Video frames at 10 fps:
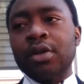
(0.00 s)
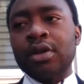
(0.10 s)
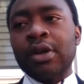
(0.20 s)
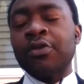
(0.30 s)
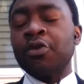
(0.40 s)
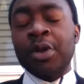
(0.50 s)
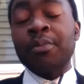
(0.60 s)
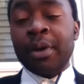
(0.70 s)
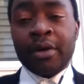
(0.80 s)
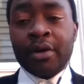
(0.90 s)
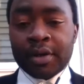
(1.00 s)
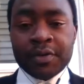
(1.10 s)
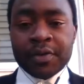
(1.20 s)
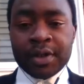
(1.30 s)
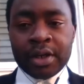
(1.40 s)
there's so many barriers
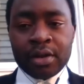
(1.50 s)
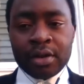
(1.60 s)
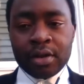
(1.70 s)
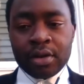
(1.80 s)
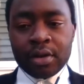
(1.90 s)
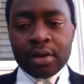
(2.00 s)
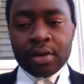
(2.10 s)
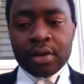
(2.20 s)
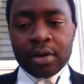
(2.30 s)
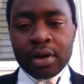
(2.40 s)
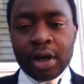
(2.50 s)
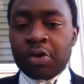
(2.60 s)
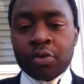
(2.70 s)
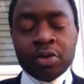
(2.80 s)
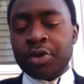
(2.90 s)
to start, and
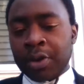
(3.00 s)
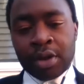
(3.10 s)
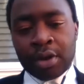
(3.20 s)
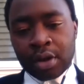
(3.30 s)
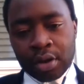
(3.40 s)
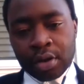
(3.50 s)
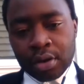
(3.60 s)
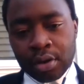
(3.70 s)
you will not do anything.